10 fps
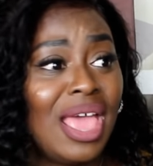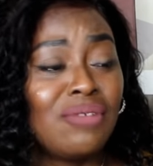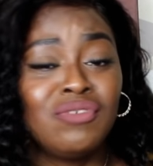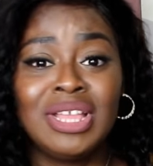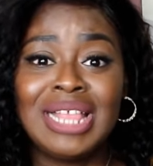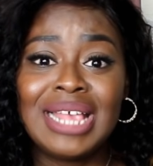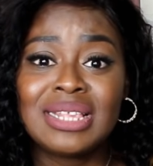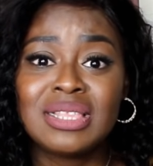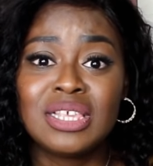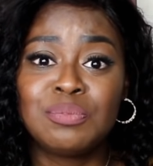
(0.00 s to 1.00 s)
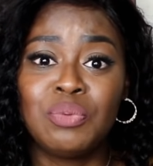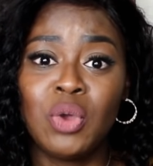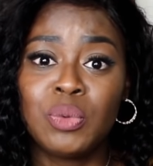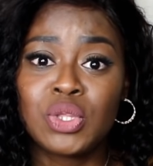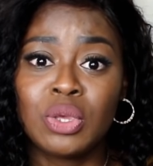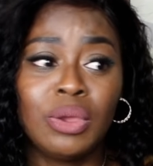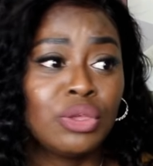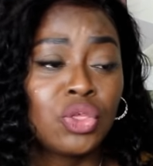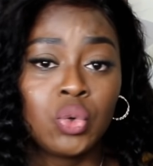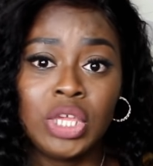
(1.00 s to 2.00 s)
and realizing this boy was
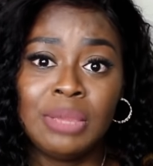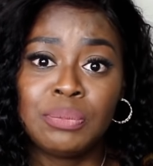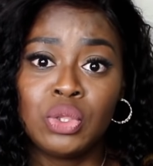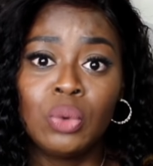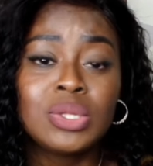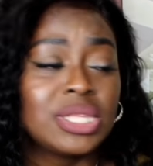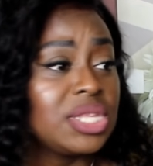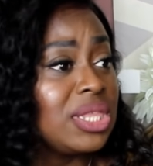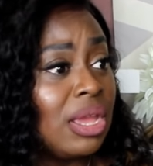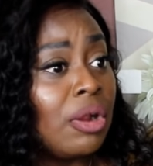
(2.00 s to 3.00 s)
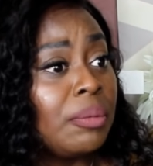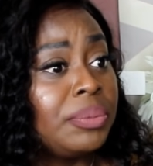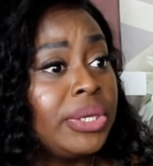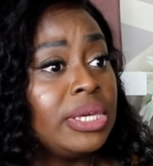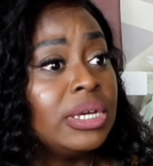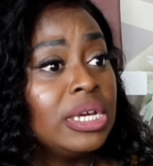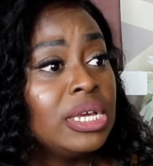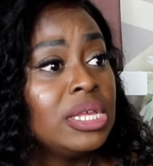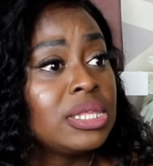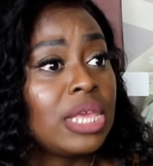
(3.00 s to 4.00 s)
going through hypnosis therapy
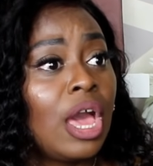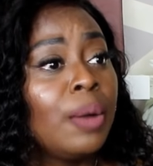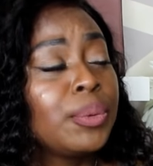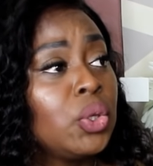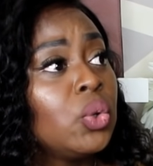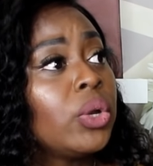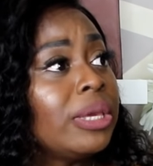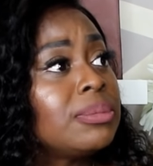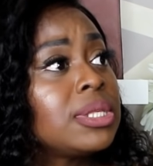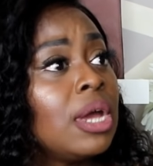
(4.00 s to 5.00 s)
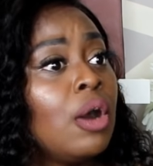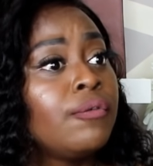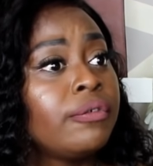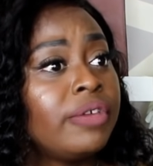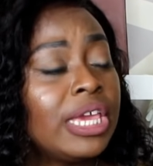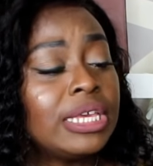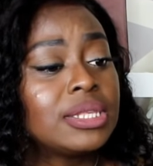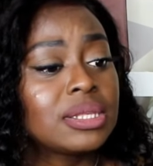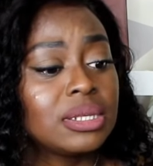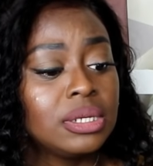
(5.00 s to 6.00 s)
to help cure himself of
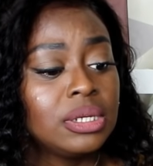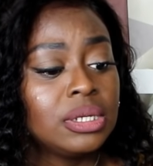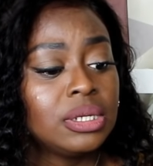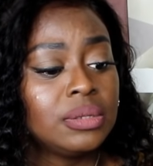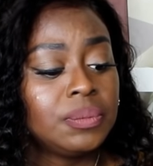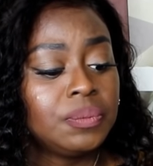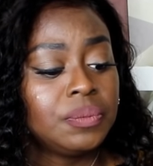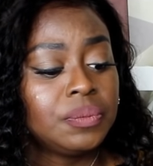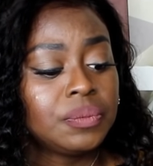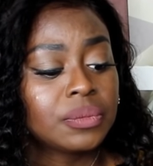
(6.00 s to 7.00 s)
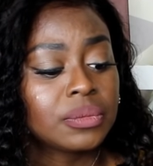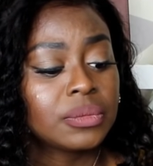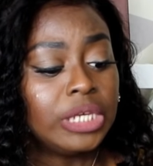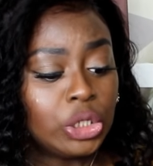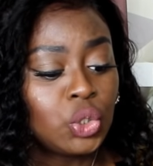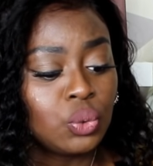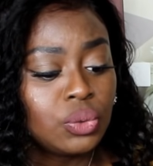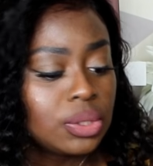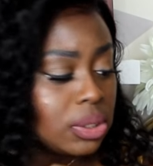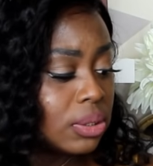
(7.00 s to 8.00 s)
his
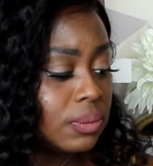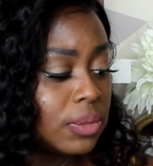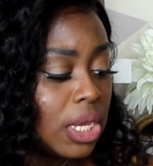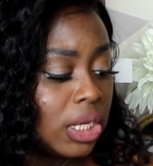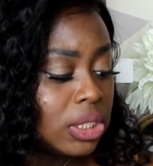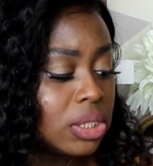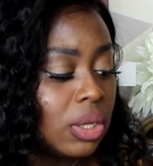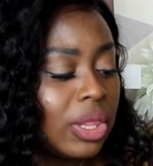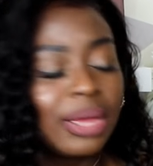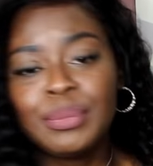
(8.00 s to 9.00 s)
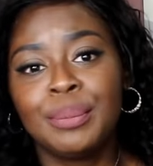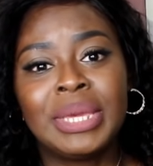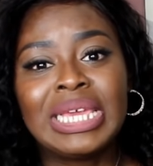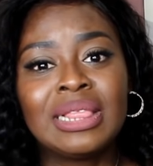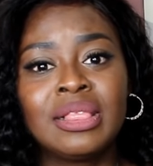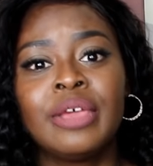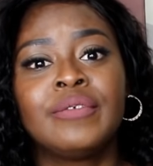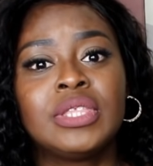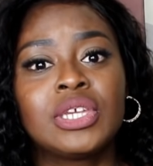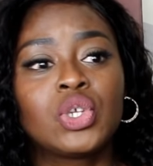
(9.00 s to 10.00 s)
issues. So like, I'm not making light
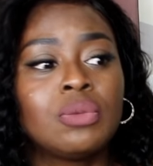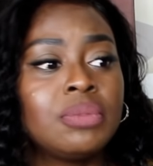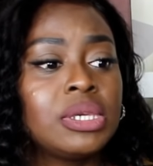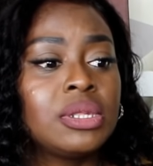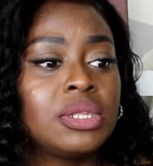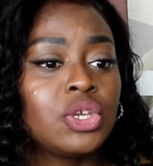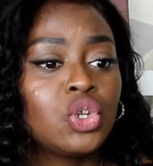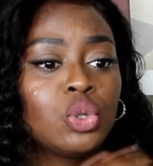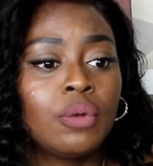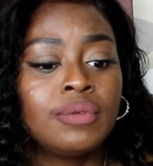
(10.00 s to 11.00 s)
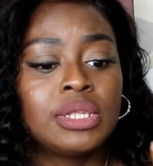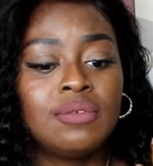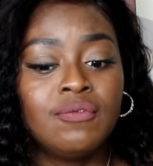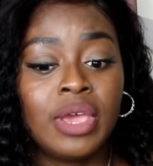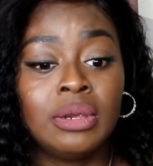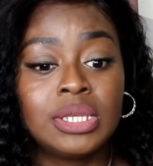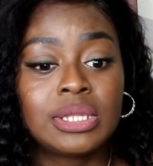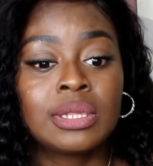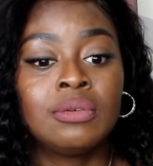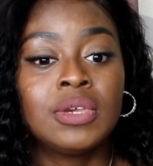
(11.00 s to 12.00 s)
of addiction because addiction is obviously very
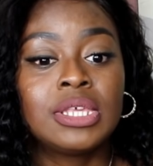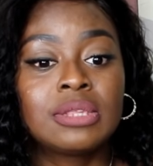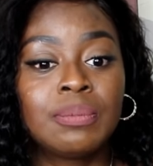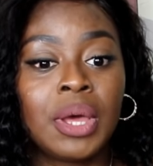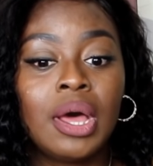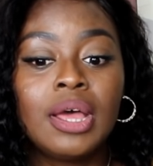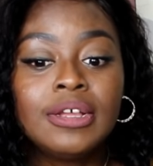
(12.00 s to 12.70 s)
serious, but